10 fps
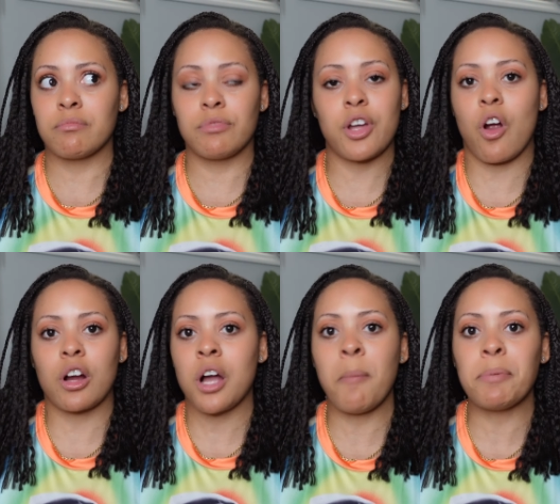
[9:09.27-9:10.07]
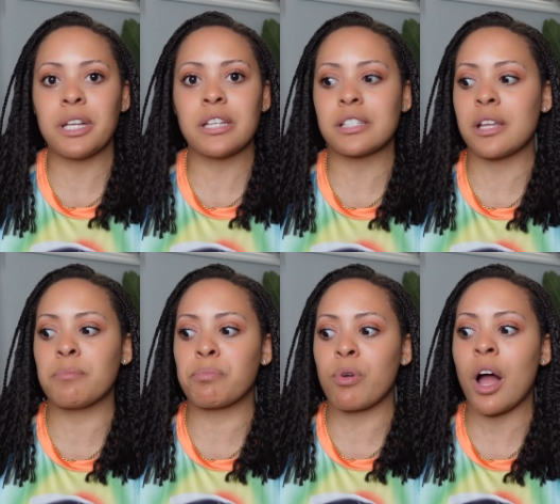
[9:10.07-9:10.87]
there are companies
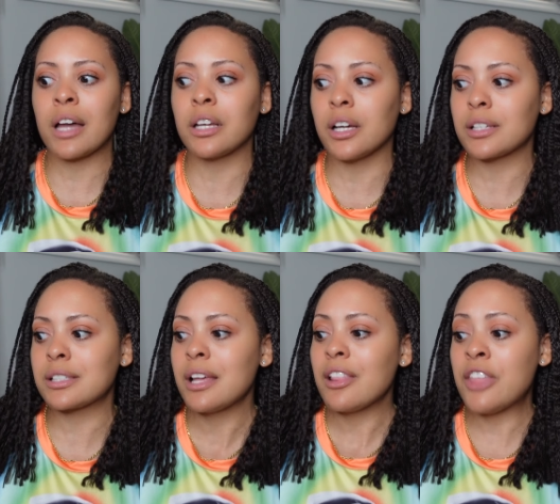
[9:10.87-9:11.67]
and products